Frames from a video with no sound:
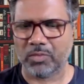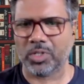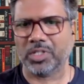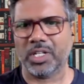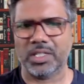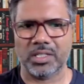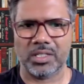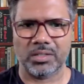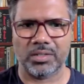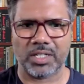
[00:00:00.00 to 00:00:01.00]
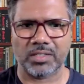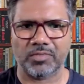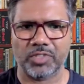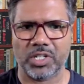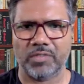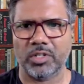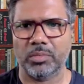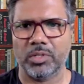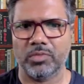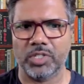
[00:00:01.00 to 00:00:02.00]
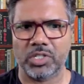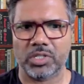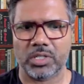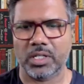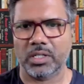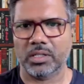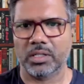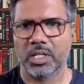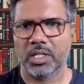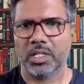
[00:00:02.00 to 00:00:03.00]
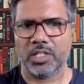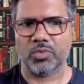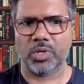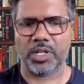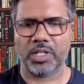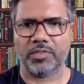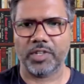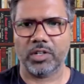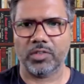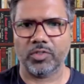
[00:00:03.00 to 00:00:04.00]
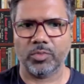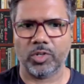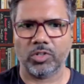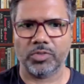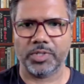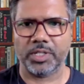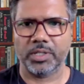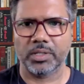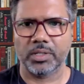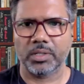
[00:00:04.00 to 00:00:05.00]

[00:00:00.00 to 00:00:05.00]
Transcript: What are the other drugs which are available, which uh, is working in the field of human longevity?